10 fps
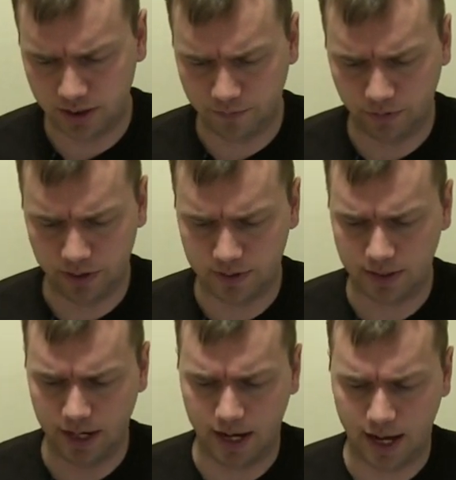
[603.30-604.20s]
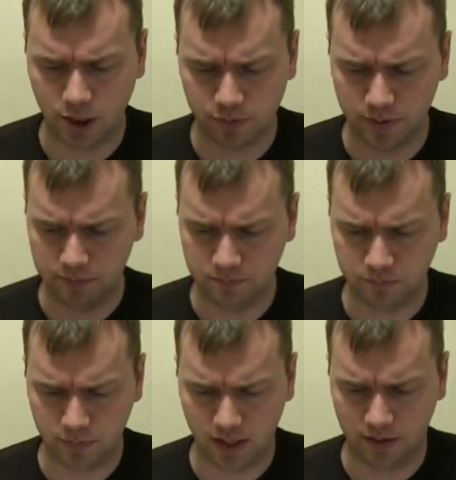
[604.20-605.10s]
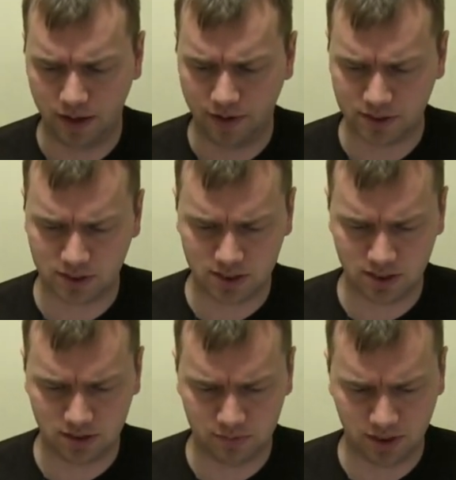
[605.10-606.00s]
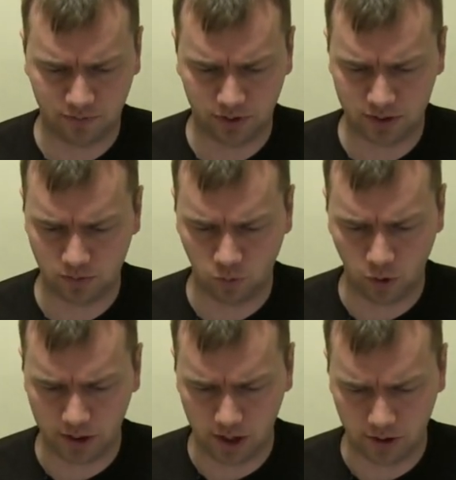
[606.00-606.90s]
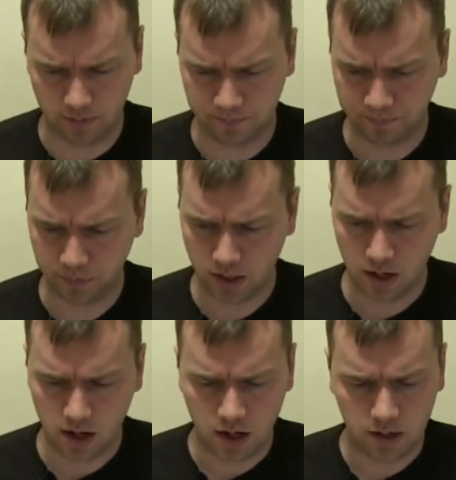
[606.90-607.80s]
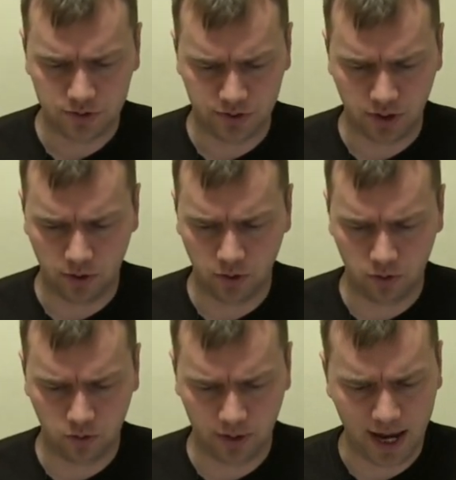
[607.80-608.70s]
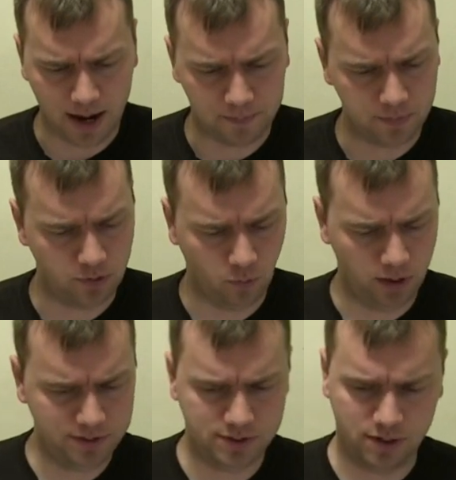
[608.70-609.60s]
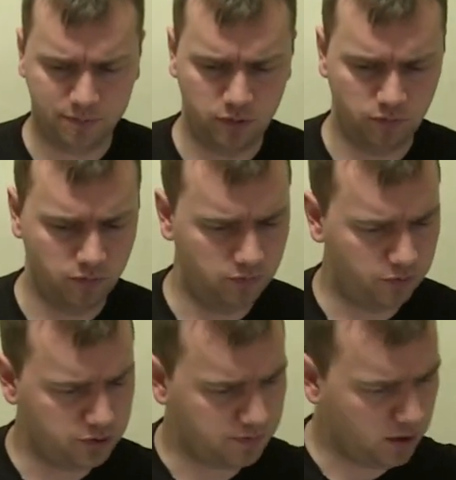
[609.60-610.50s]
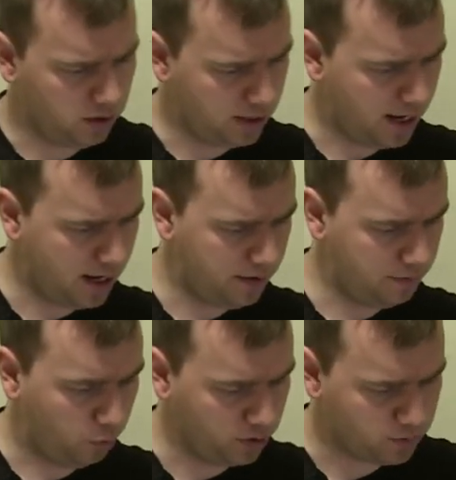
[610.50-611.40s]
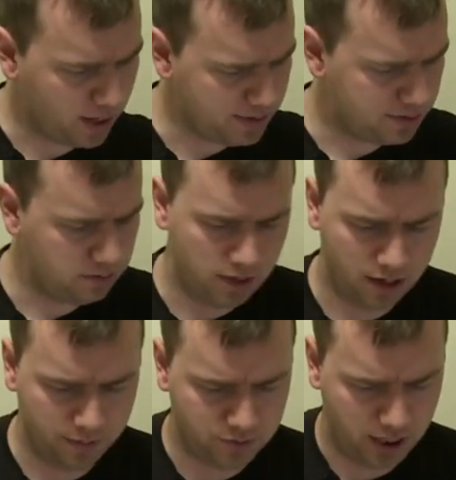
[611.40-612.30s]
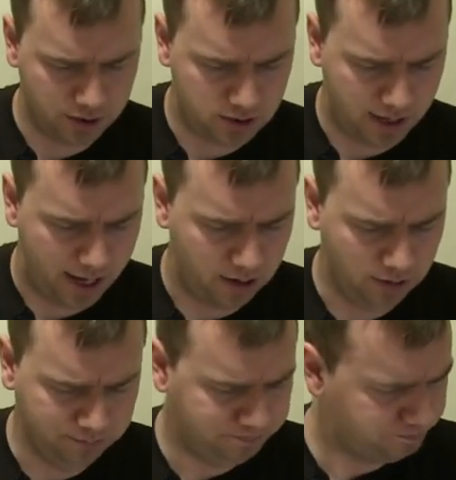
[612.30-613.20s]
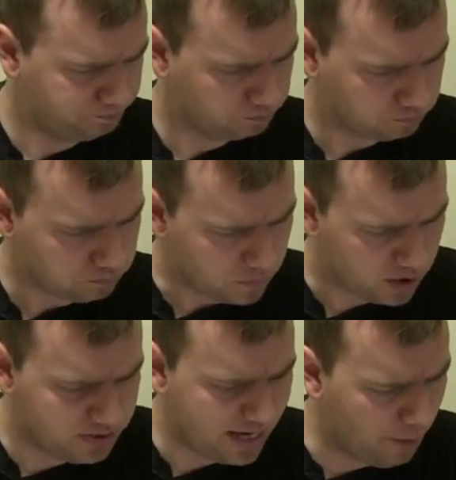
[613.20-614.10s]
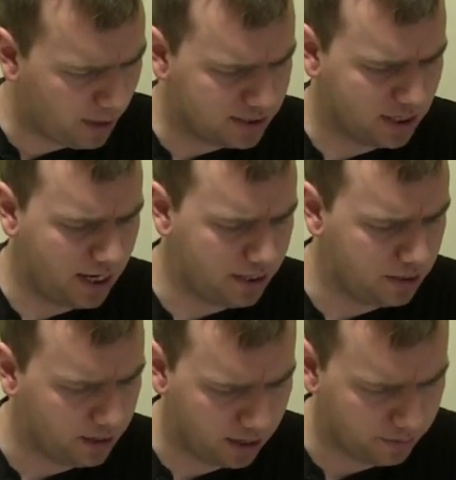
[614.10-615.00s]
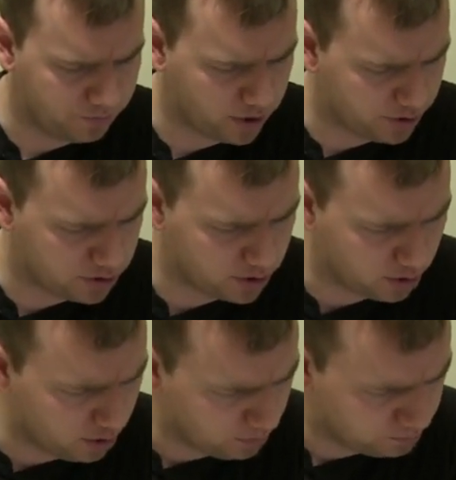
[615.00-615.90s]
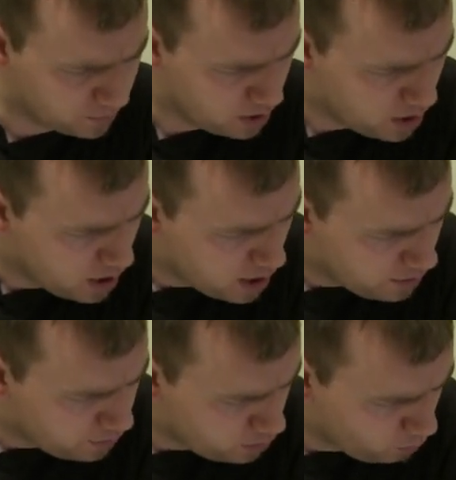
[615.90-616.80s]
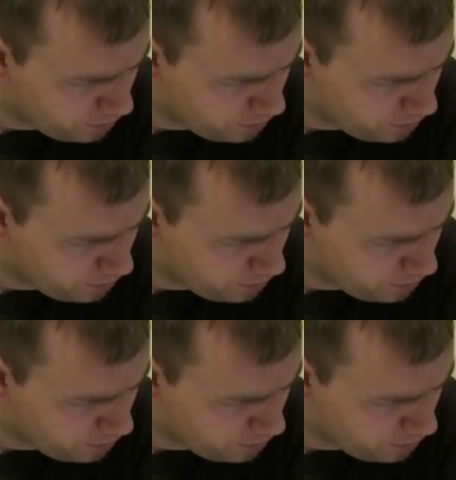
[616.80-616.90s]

different henchmen, and they have access to some different war gear. So yeah, the ones that have been, first of all, points-wise, none of them have changed at all. Stat-wise line, none of them have changed at all. The